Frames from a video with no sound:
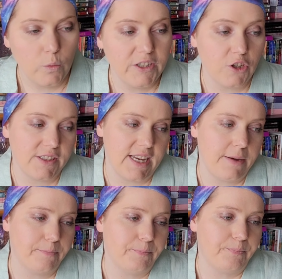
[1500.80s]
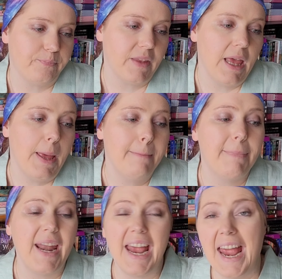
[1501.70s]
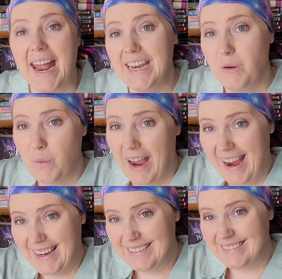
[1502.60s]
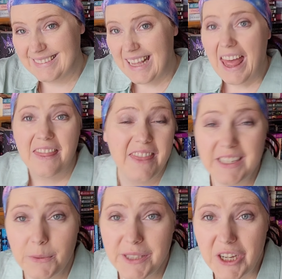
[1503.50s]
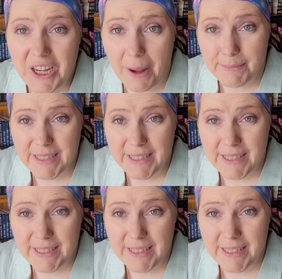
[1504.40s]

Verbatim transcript: we shall see. But anyway, this was a good